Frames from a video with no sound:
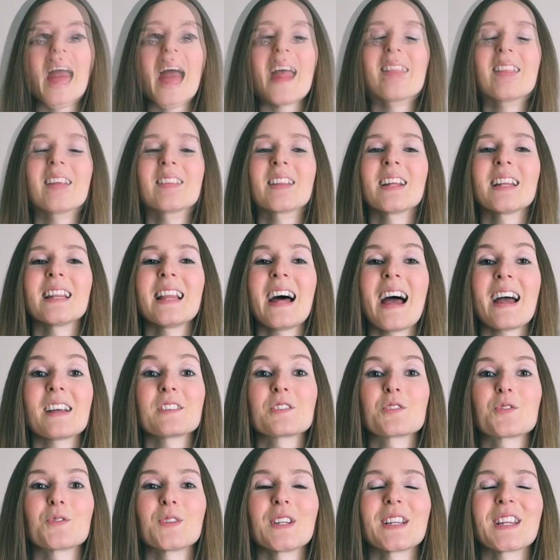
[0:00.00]
And then the
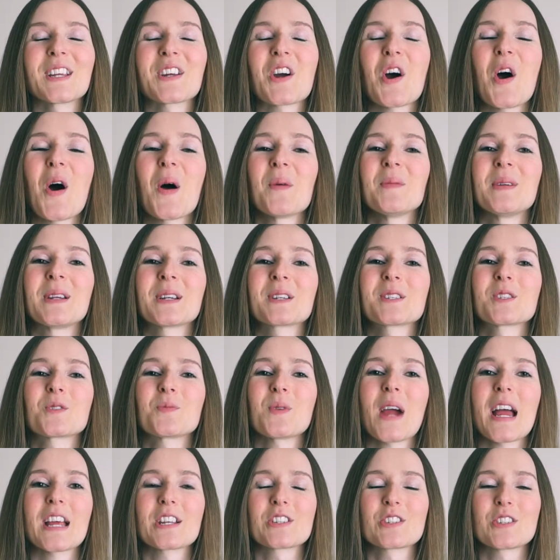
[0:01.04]
last really common
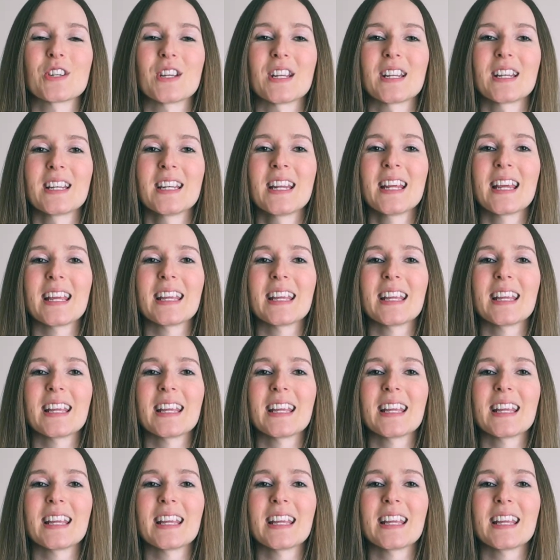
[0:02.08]
expression